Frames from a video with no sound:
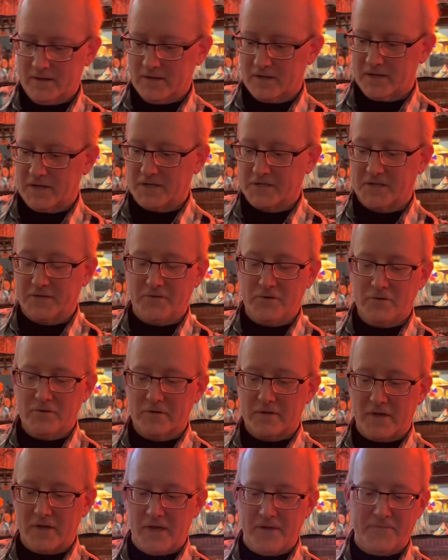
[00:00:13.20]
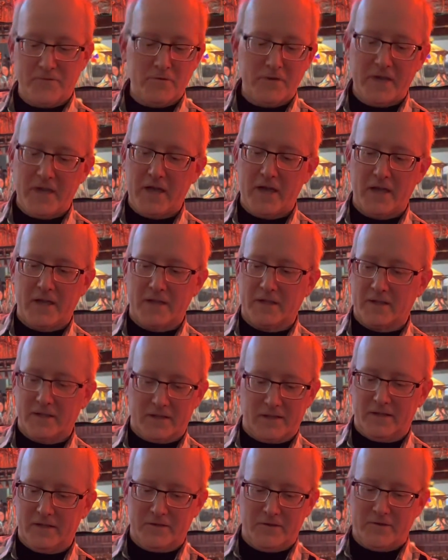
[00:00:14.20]
Because if you
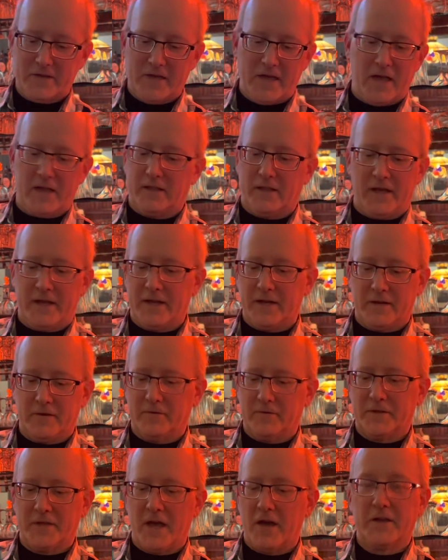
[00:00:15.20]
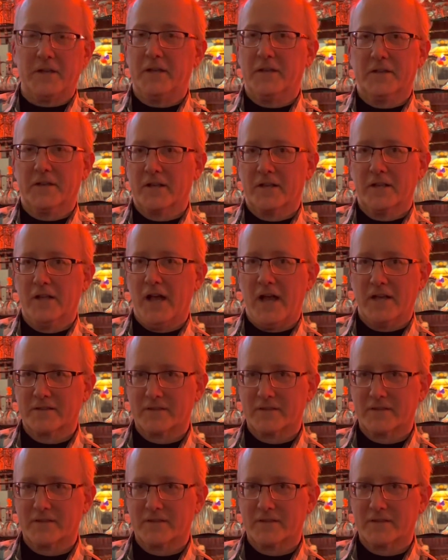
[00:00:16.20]
can't light it without heating the glass.